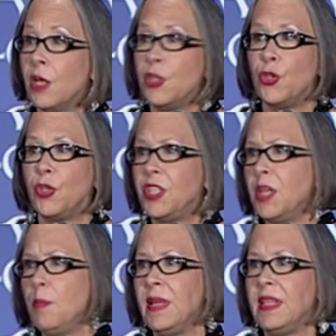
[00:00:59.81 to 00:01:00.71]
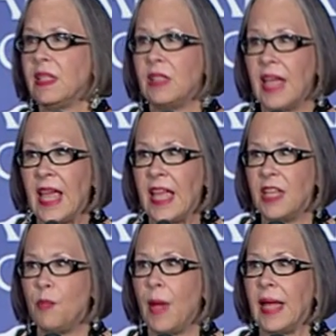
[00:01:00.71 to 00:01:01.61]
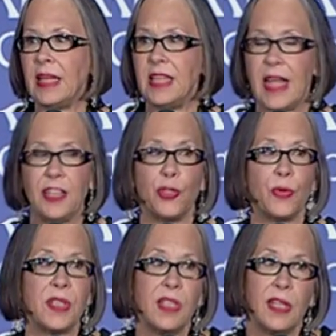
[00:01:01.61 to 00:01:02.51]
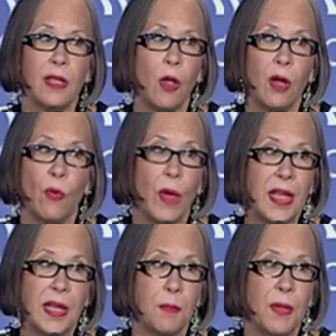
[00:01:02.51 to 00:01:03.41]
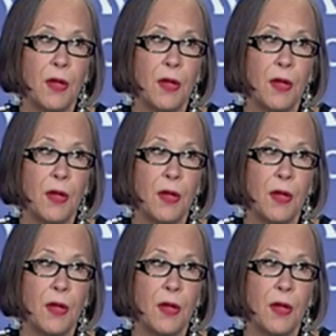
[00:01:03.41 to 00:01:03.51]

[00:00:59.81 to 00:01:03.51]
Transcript: Should she be delayed by a dangerously long waiting